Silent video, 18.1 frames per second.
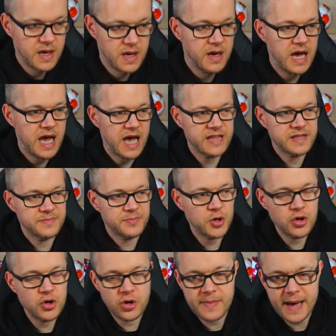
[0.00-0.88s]
Uh, the
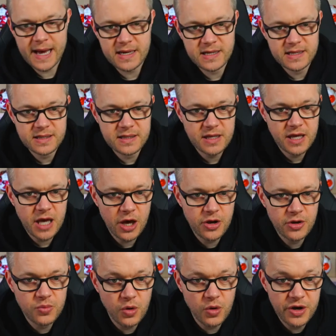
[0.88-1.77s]
BoohooMAN
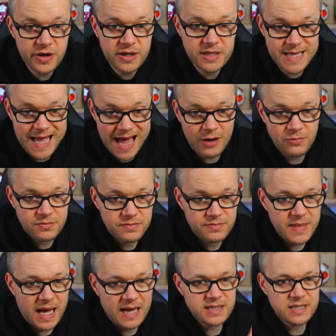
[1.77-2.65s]
code works now.
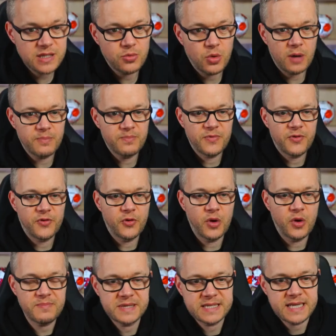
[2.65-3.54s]
That's the one,
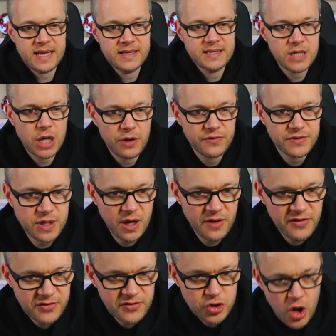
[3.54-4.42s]
forty percent off. So
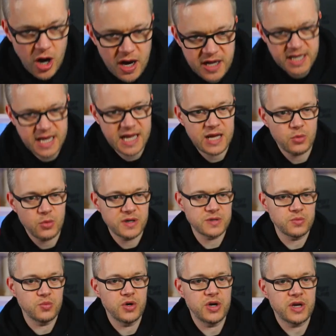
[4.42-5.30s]
if you've tried it and it
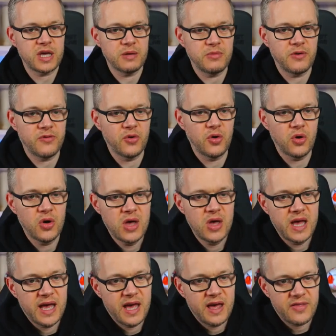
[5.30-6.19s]
wasn't working before,
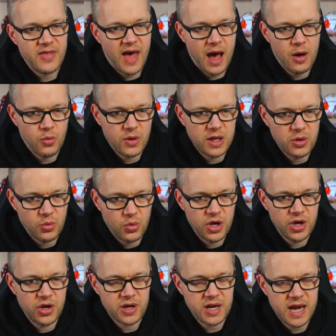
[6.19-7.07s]
that will
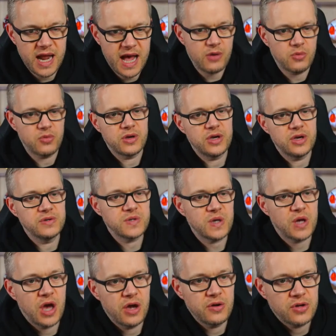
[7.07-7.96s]
work now. Use the
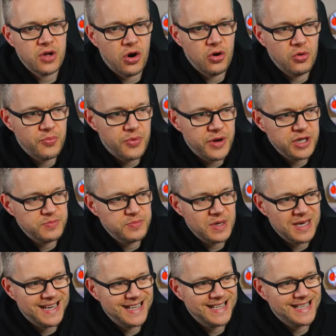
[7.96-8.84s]
code Goldbridge, but
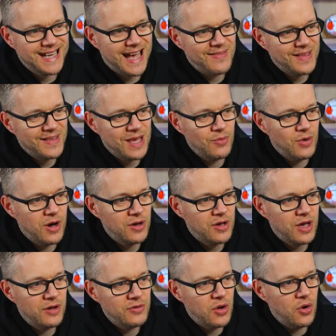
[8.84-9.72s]
you can scan the Q R
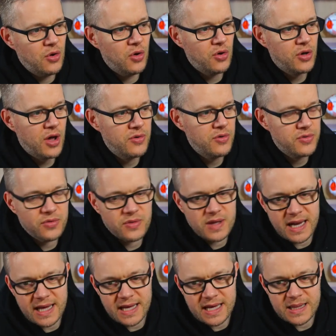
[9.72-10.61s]
code or go through the
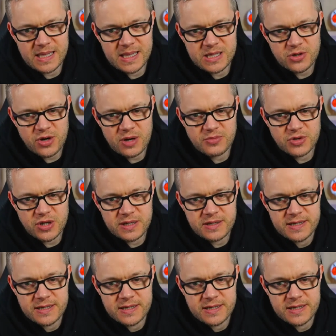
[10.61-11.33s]
link in the description.